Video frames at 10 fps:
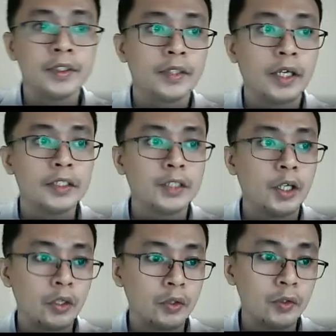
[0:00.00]
Okay,
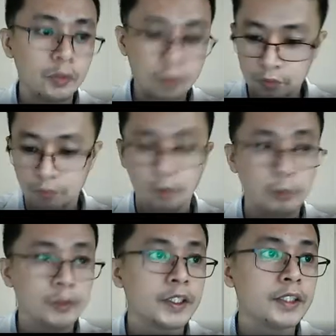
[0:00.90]
so we
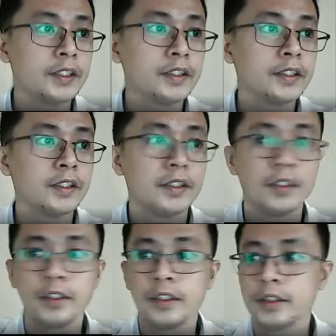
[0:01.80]
proceed.
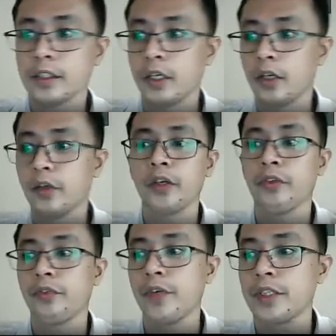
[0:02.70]
So if
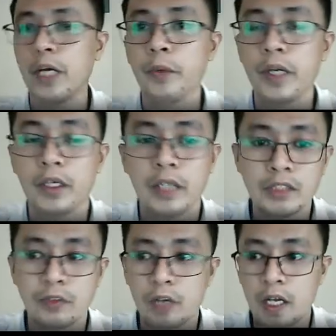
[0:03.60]
there's a way, class,
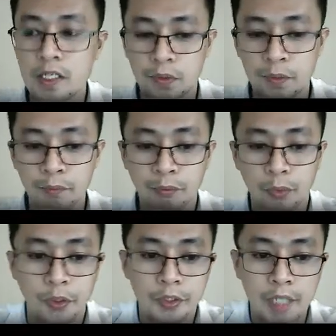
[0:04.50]
for us to
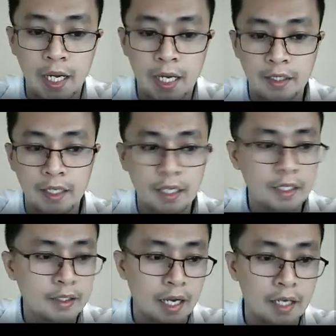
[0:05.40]
import a
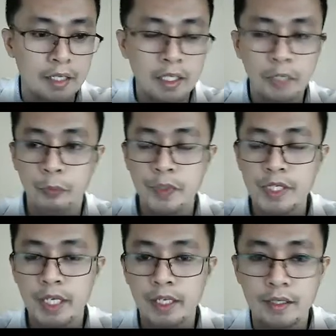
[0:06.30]
data, when you say
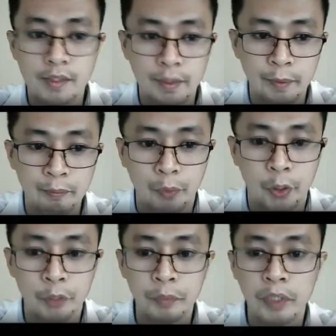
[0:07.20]
class
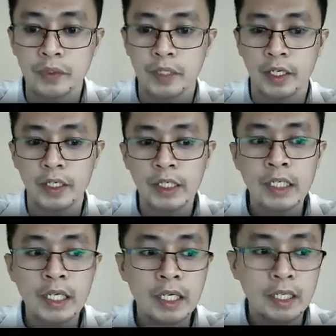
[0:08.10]
import, mean to say
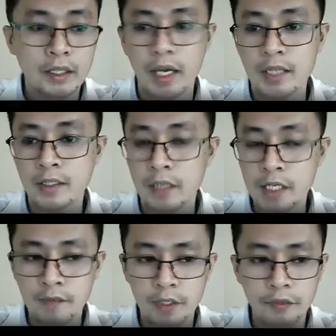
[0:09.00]
the
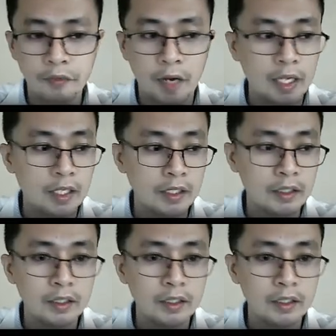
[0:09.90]
CSV file